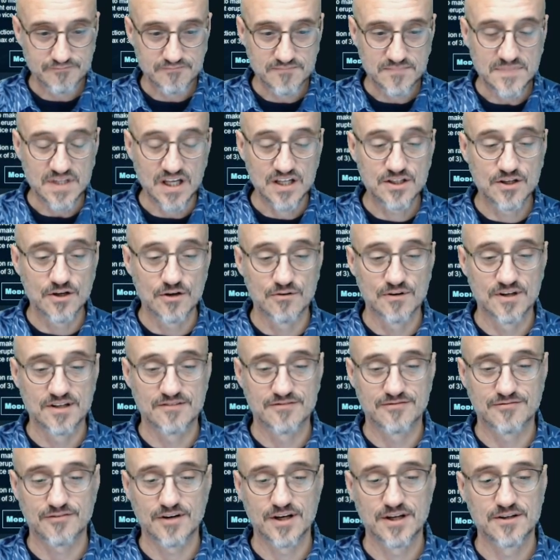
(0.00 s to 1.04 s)
You're in a
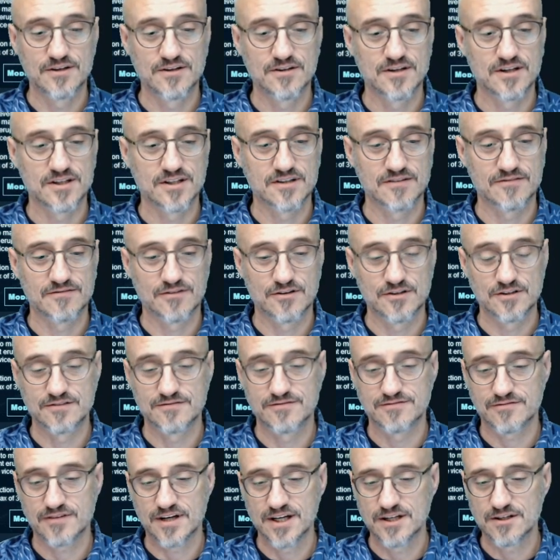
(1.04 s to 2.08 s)
freighter, a converted
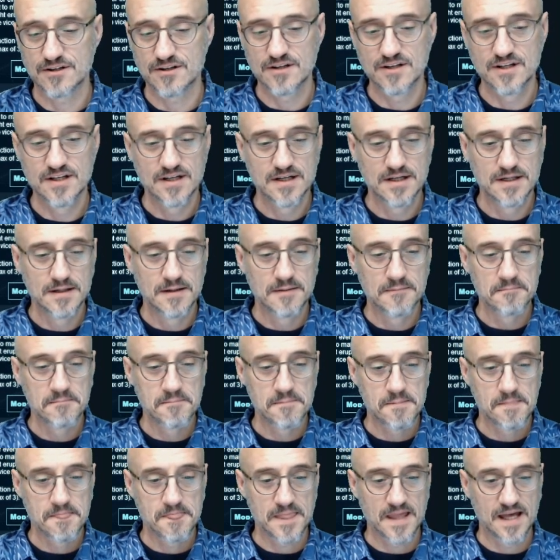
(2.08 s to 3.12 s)
freighter,
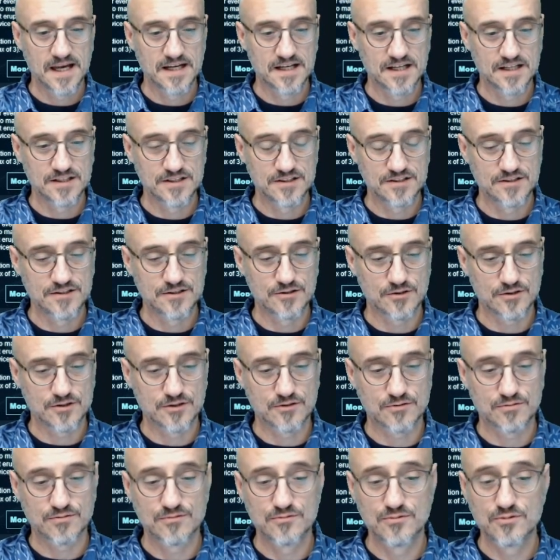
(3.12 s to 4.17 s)
and your
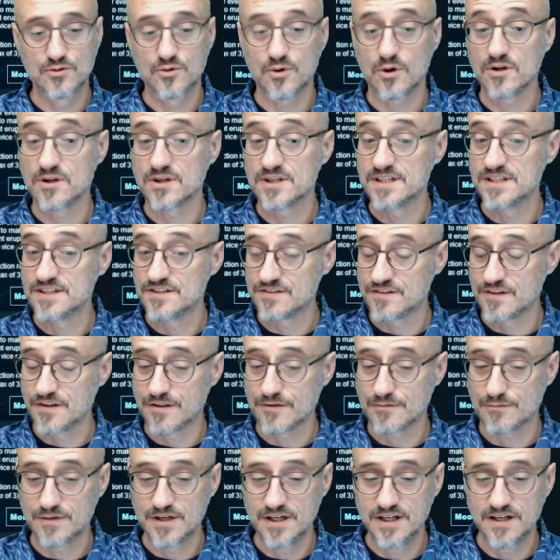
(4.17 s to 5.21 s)
crew quality is
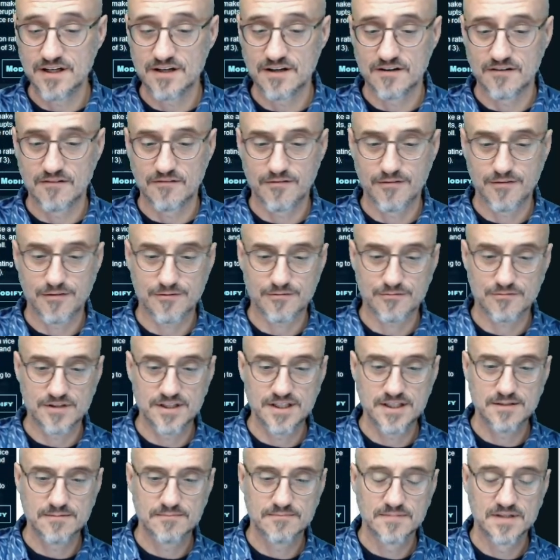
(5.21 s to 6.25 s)
3 of
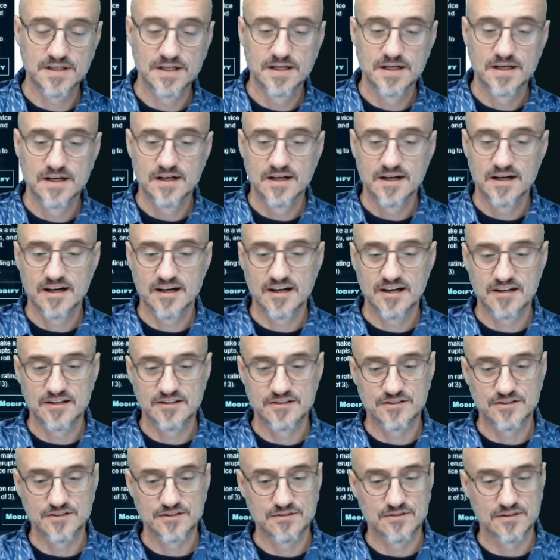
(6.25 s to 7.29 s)
3,
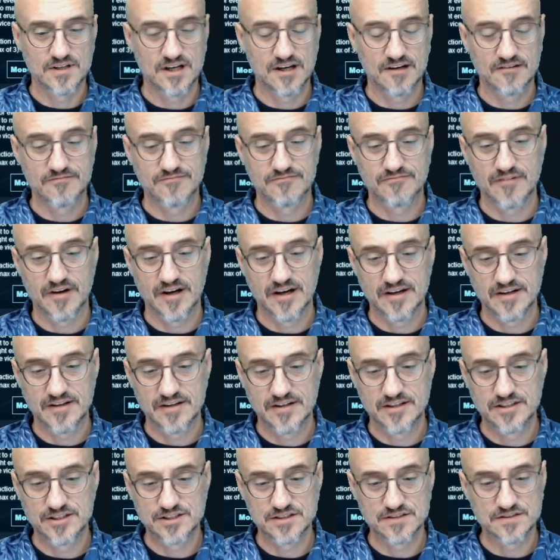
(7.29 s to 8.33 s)
and you have
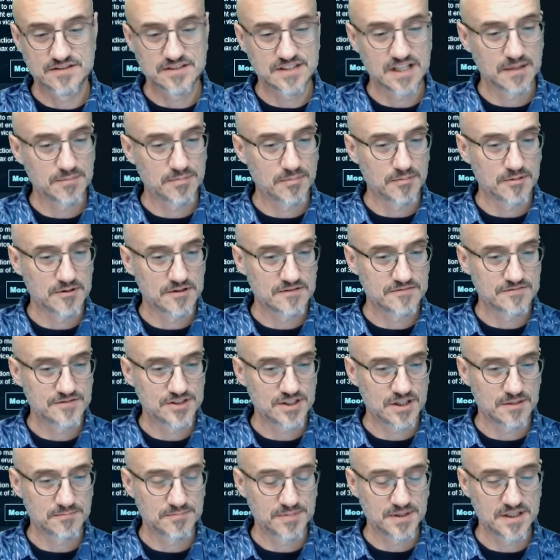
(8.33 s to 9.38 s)
engines capable of
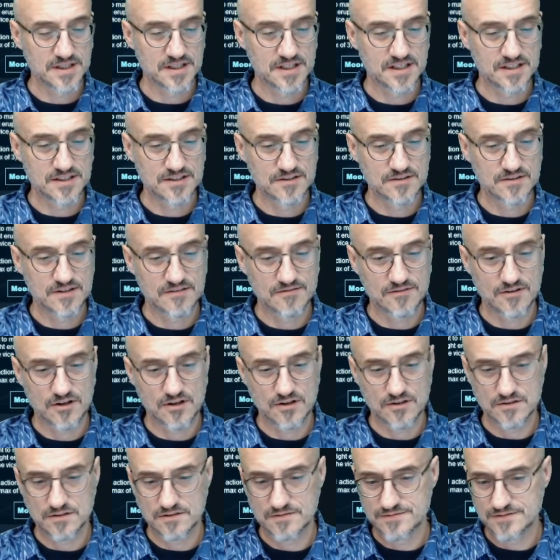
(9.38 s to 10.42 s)
jumping, and you have a
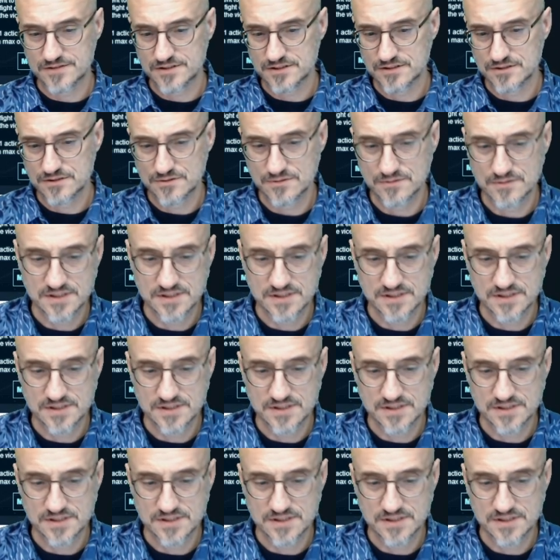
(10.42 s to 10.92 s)
hull of 2.